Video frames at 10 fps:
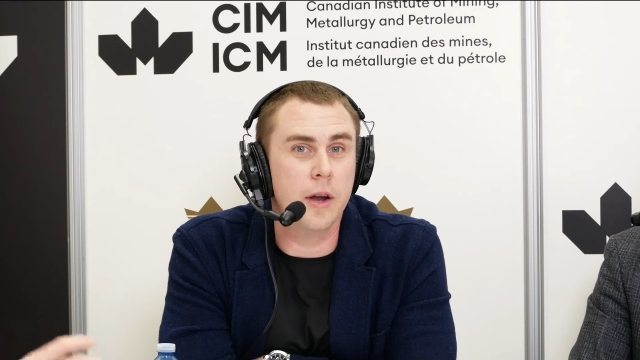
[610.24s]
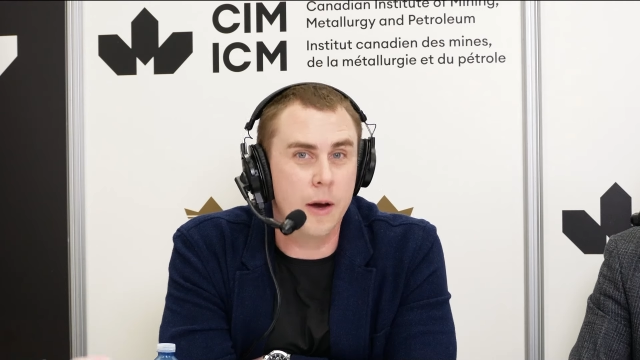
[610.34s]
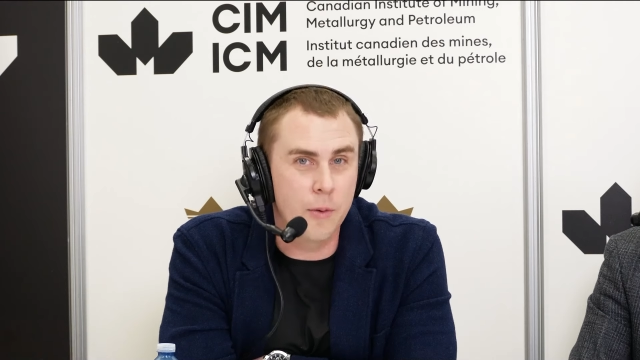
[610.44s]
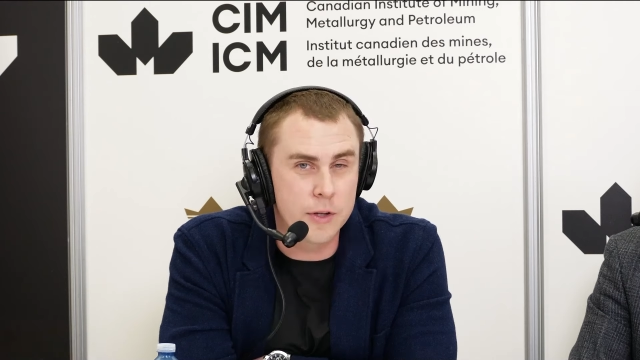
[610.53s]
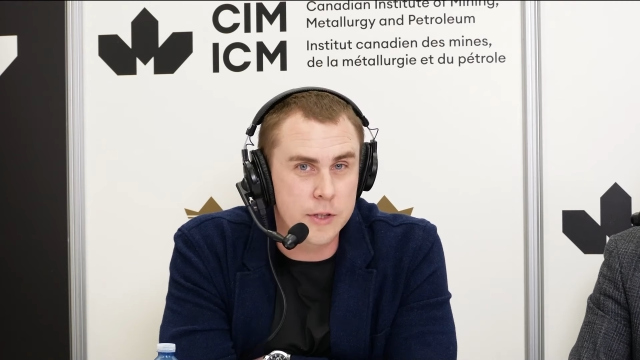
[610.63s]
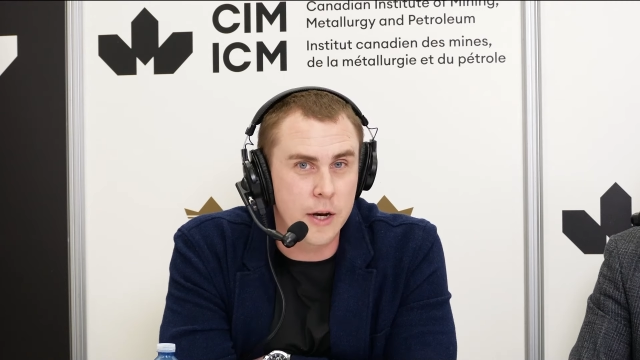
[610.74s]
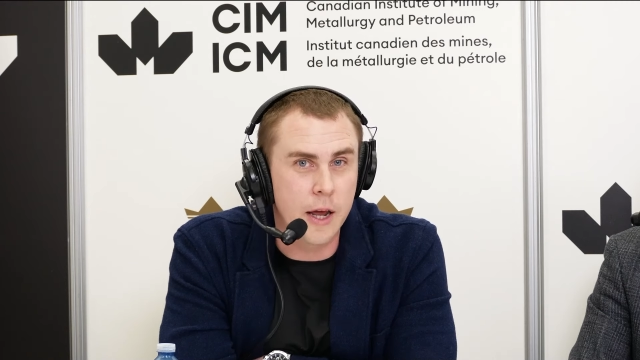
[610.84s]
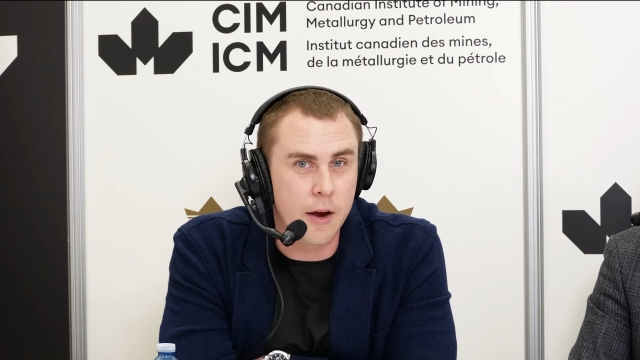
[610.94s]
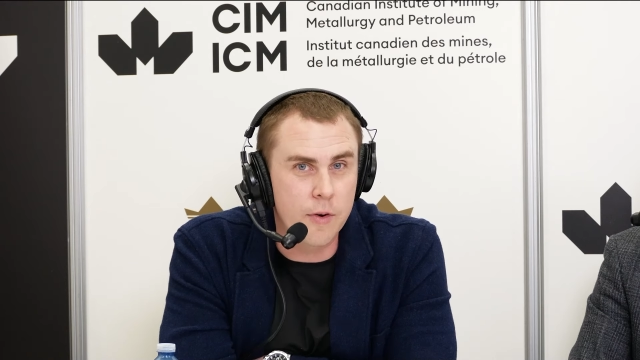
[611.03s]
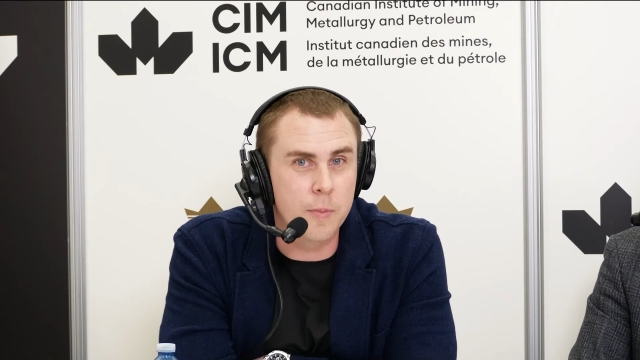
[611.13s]
and I want to say to
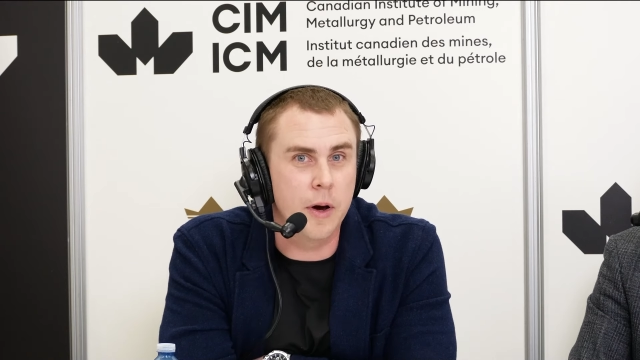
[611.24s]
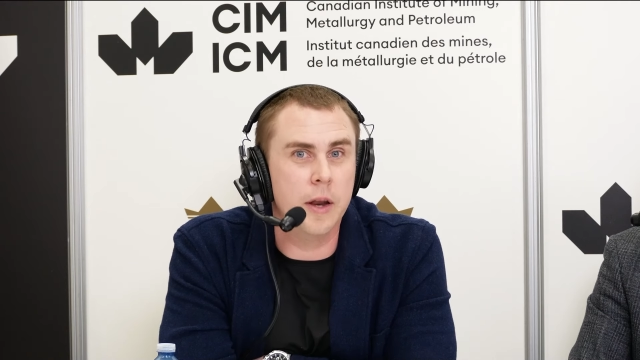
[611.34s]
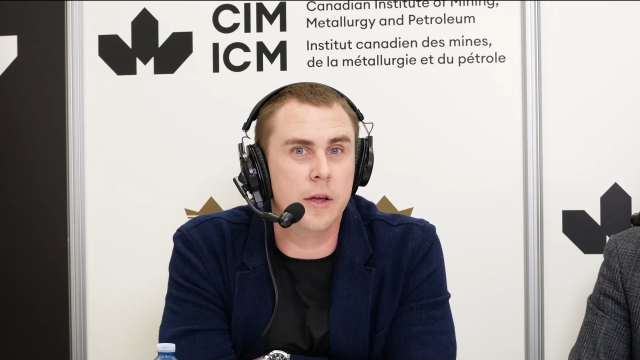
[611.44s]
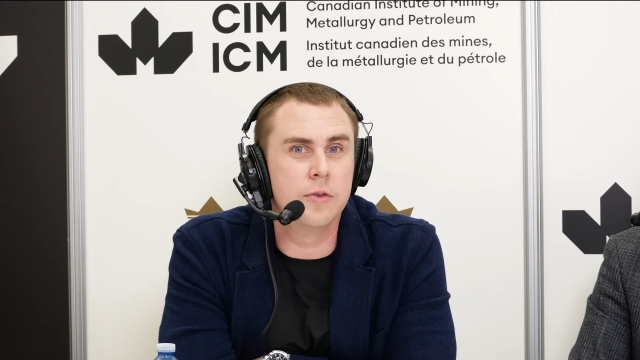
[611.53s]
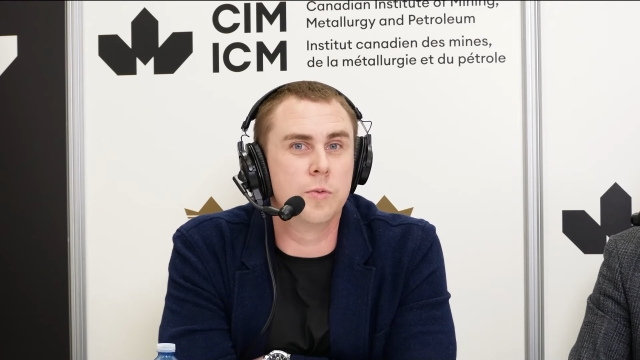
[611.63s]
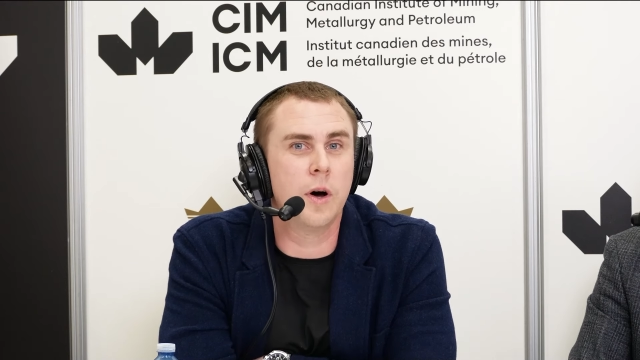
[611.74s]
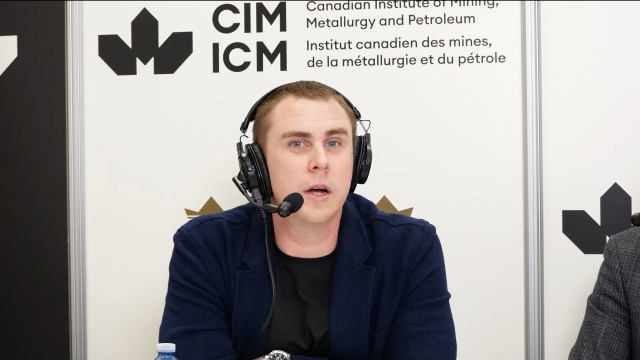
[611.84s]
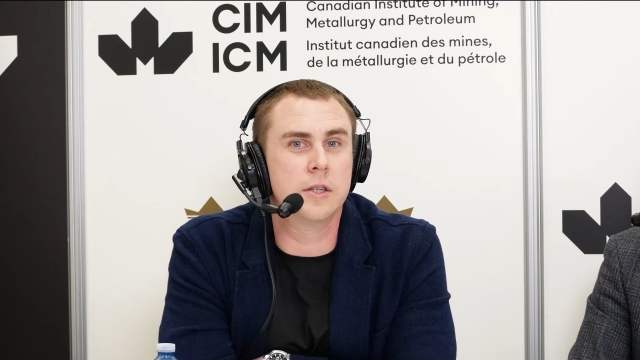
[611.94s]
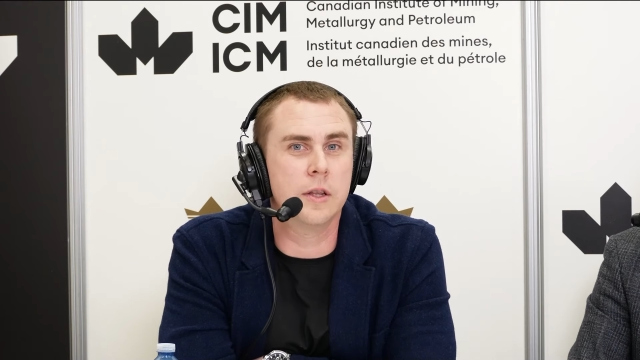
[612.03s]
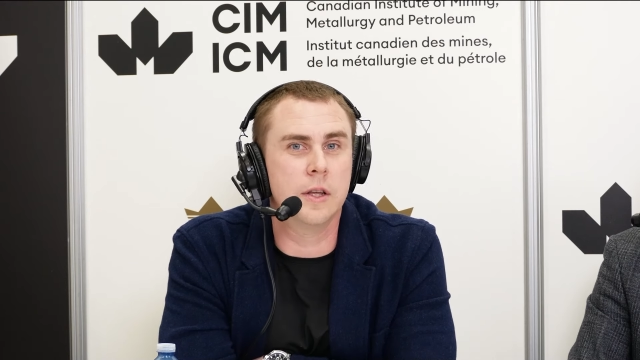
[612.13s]
everybody who's
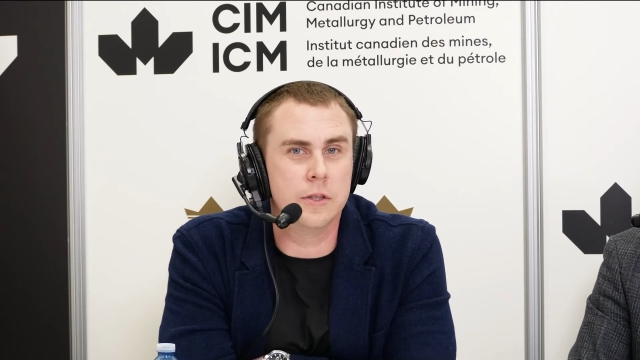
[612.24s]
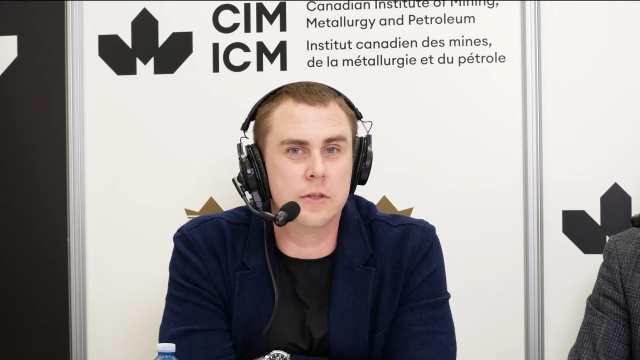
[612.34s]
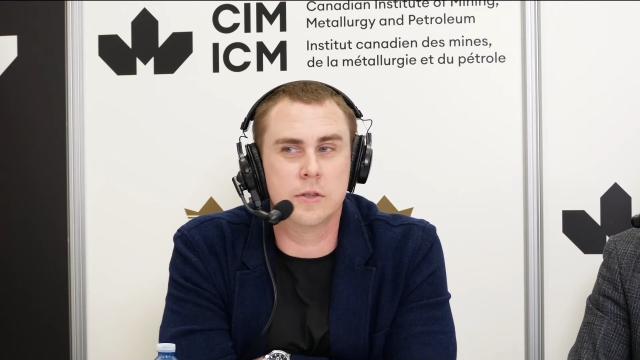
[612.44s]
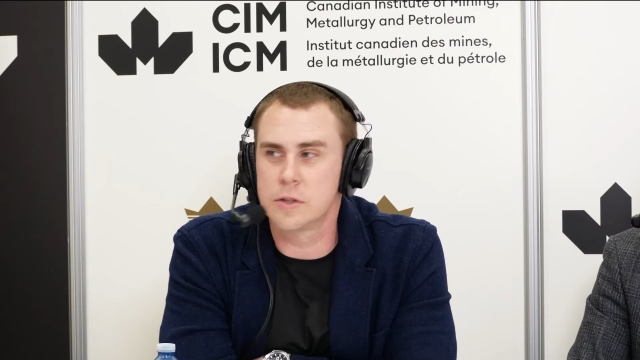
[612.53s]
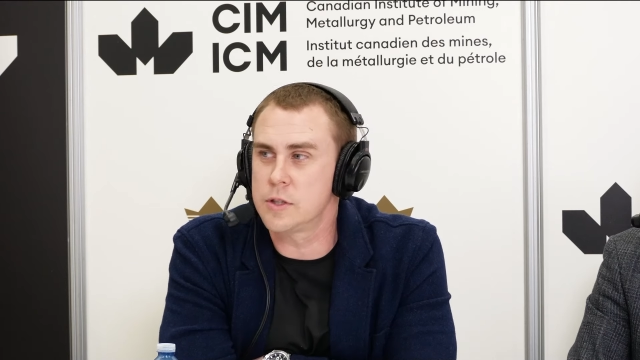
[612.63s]
watching this,